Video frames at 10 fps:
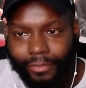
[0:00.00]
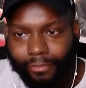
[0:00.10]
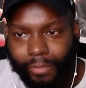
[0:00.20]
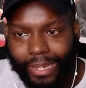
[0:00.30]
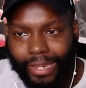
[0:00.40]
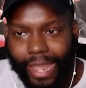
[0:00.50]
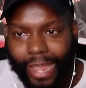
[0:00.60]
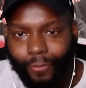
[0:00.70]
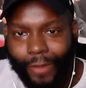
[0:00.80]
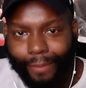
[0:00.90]
Pen
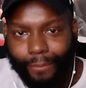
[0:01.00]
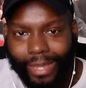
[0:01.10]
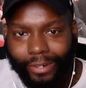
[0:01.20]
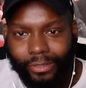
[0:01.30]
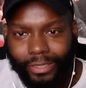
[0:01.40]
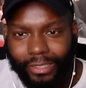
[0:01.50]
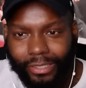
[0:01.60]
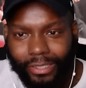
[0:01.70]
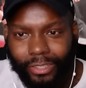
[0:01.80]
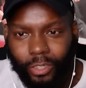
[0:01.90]
Game Rap Battle. This
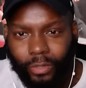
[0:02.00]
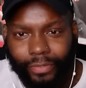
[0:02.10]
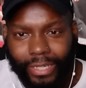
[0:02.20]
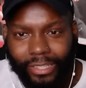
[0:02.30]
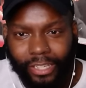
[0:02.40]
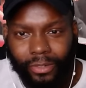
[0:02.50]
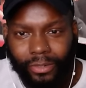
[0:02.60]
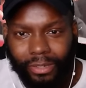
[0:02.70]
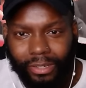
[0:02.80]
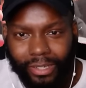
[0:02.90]
is a two v
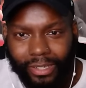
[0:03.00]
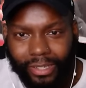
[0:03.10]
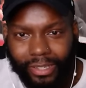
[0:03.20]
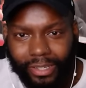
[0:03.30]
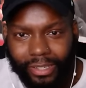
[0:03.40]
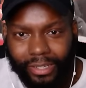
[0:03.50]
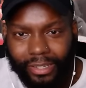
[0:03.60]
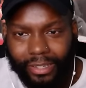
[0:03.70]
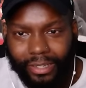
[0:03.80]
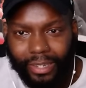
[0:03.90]
two?
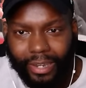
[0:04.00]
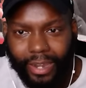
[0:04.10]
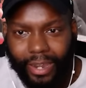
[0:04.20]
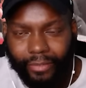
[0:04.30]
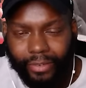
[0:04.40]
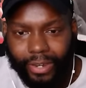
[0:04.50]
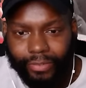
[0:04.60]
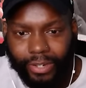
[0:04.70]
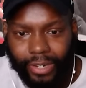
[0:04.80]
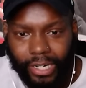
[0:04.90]
Never
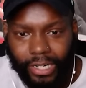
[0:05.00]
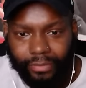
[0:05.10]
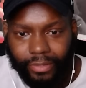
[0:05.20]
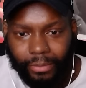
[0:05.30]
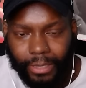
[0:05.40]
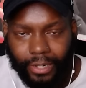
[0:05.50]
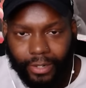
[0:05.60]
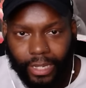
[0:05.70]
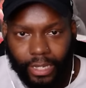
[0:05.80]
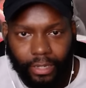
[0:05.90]
even heard of it, but
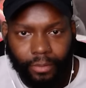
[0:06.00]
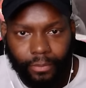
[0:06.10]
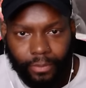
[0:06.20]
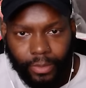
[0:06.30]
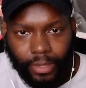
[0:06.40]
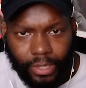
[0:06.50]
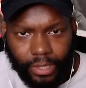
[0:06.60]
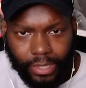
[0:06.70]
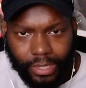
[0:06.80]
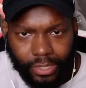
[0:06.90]
okay.
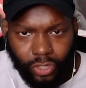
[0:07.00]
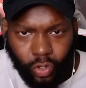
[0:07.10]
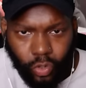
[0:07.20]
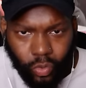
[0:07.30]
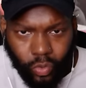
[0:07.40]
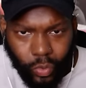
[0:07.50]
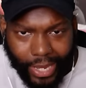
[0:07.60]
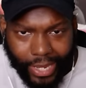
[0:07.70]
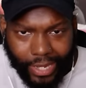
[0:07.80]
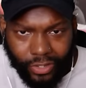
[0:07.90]
This is Who
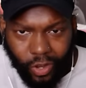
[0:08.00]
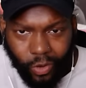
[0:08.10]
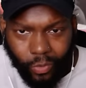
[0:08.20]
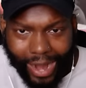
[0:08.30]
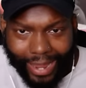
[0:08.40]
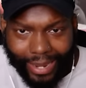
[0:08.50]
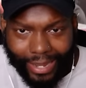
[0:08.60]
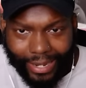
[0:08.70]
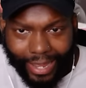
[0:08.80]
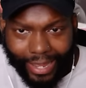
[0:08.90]
Is
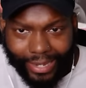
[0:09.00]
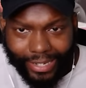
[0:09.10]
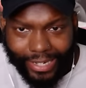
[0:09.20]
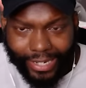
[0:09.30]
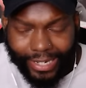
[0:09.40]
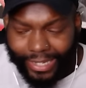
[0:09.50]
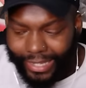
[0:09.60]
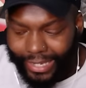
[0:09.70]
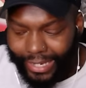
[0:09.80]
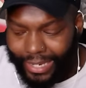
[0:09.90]
Orion and
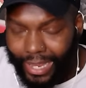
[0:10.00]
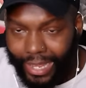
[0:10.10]
CHEEZEE